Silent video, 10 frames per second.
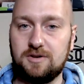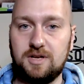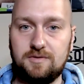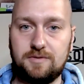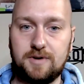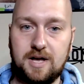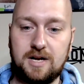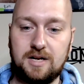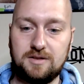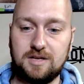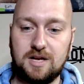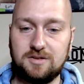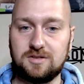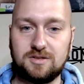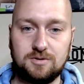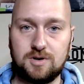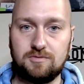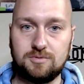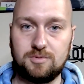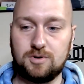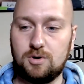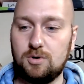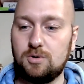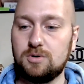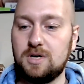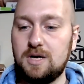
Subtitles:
even if I had it in the case, it's still comfortable to hold.